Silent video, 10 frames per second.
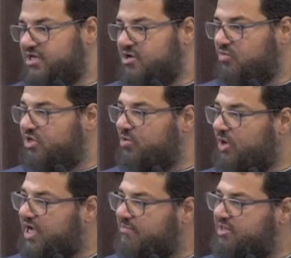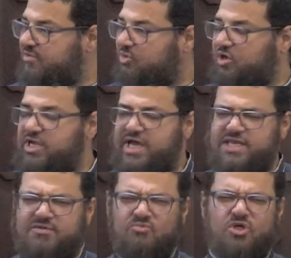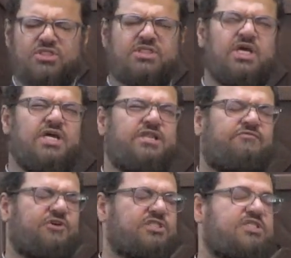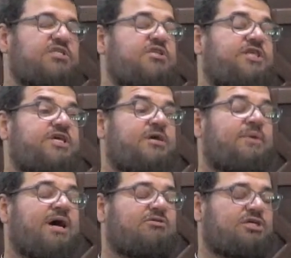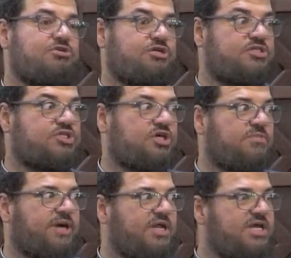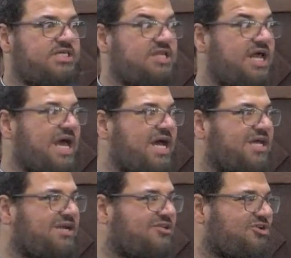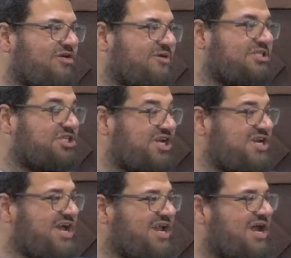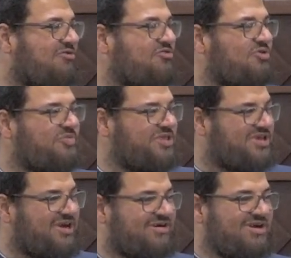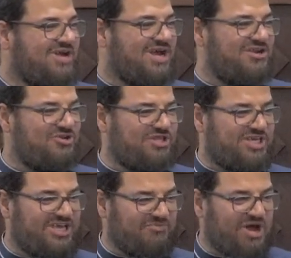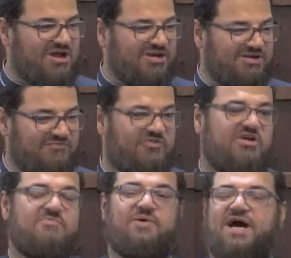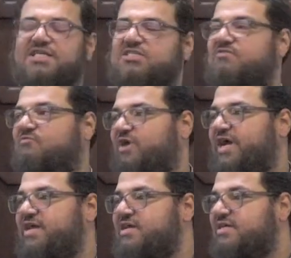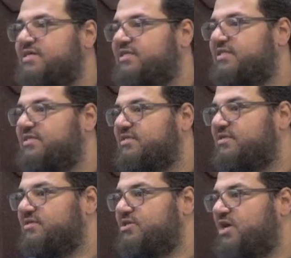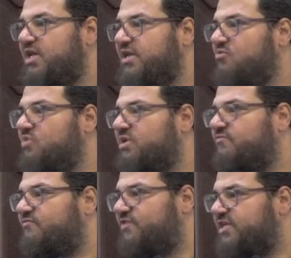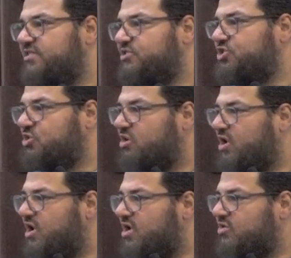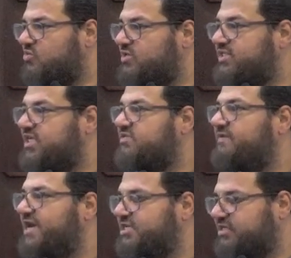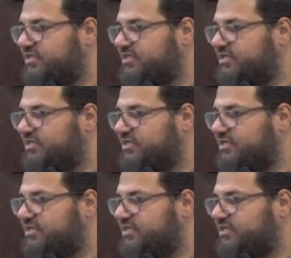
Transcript: When you wake up in the morning and the first thing you think about and you concern about is al-akhirah. Talk about Jannah and how you will be there. And you think about it in a very positive way. Allah will fill your heart with satisfaction.